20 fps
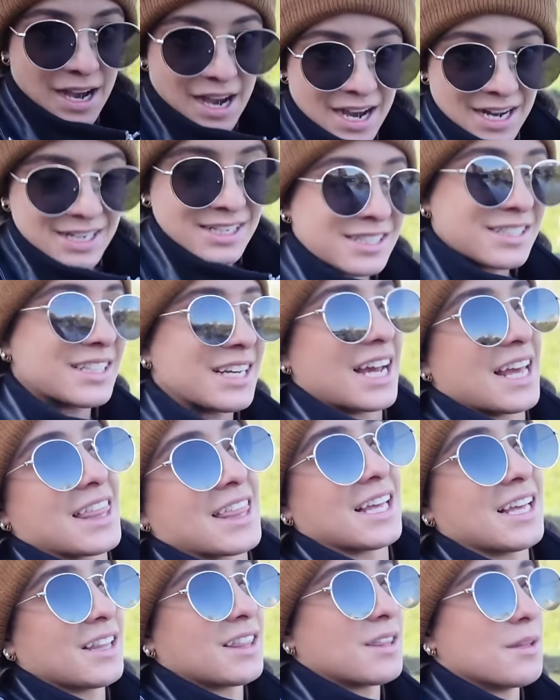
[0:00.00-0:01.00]
Honestly, I
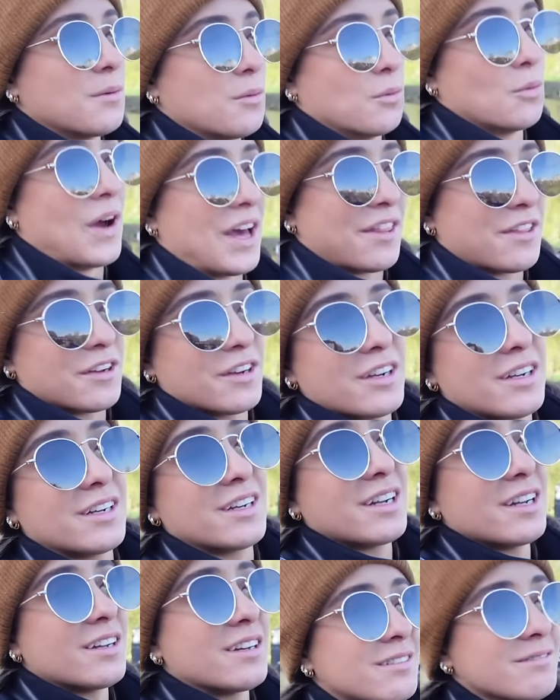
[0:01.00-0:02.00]
think the weather
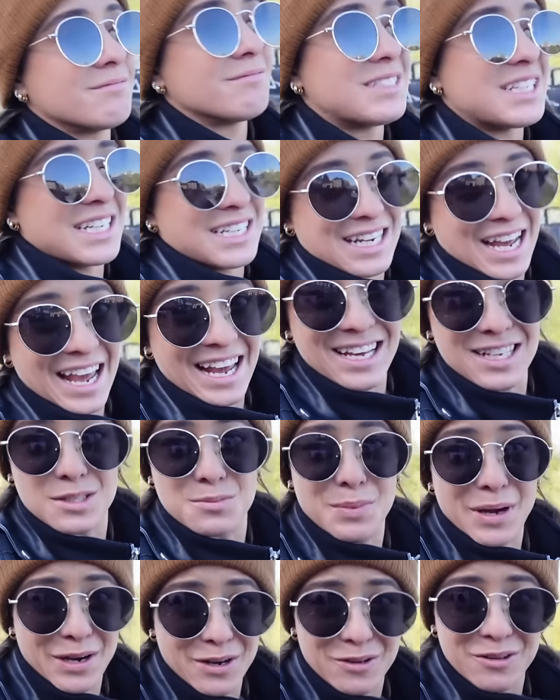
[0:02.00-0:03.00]
today is
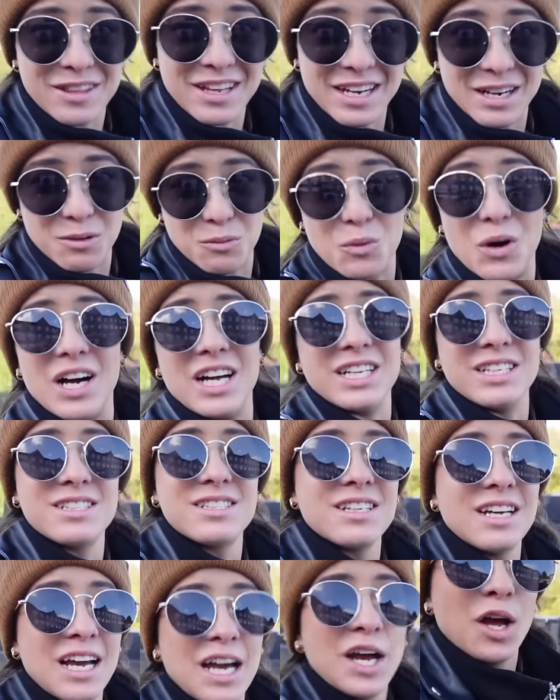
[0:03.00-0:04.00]
better than it
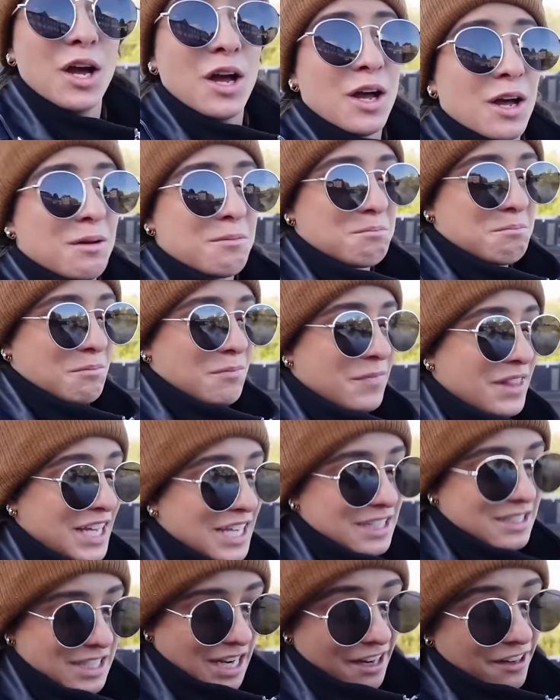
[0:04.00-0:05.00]
was the
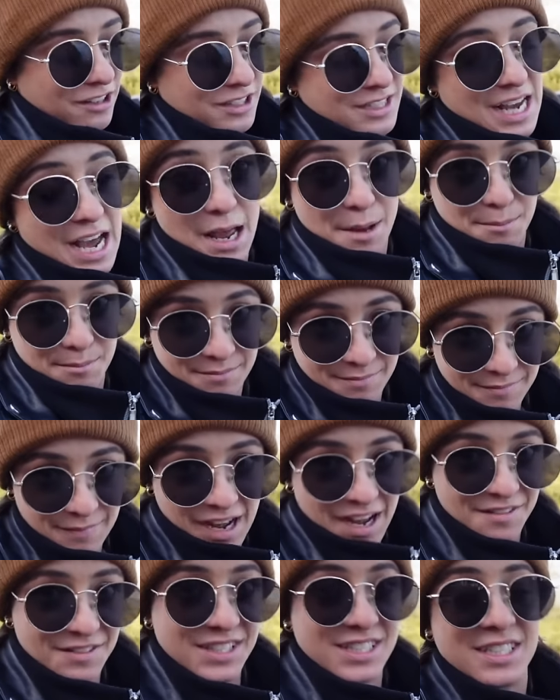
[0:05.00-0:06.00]
entire time
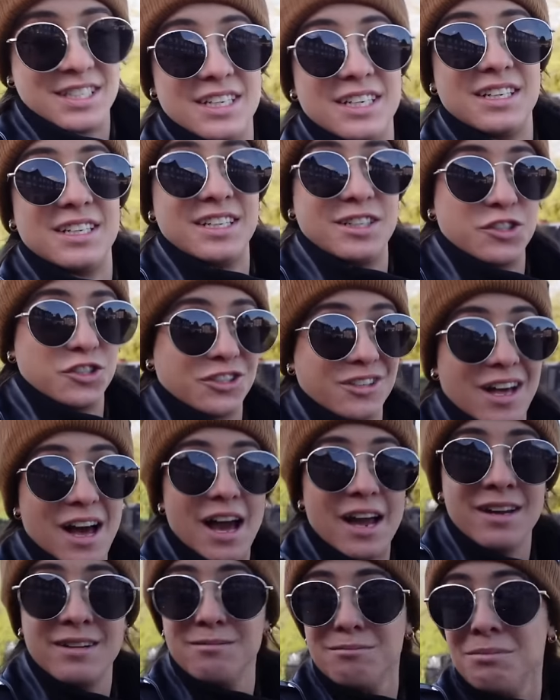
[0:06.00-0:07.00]
I visited in July.